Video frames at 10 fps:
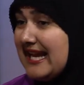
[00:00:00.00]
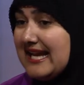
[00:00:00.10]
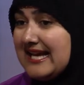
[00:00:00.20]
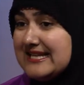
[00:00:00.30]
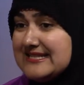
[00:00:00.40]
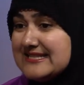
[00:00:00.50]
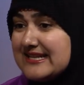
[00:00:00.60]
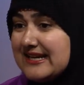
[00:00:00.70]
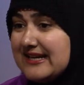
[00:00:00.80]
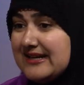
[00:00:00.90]
and
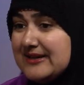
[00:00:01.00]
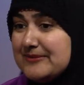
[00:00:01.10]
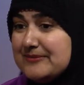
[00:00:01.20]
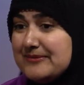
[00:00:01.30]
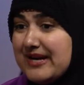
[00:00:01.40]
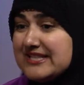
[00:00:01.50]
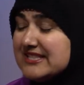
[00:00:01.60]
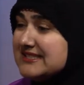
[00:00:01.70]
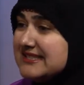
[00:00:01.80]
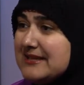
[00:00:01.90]
um, I
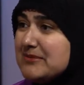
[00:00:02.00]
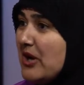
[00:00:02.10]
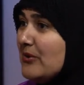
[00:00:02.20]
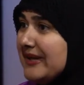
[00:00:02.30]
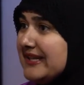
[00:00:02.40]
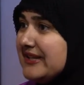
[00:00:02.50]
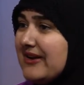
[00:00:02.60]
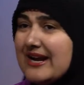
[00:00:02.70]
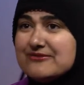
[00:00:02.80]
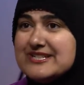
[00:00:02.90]
just keep going. You know,
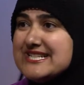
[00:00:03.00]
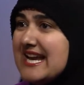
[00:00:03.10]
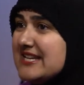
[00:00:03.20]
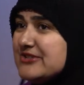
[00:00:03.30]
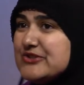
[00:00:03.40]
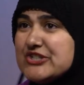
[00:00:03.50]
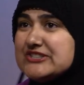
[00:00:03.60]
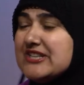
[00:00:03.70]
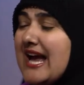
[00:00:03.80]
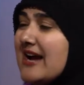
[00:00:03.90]
every day you
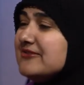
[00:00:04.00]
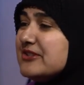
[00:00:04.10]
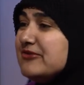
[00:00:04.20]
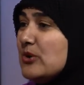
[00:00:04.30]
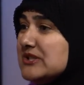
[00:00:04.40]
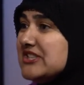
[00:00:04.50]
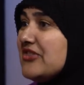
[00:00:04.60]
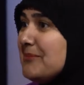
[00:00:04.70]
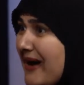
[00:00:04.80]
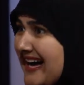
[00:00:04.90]
just have to focus on
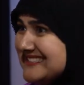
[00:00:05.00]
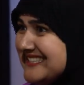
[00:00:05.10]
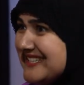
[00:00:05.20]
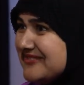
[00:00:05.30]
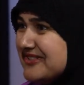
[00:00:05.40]
the positive.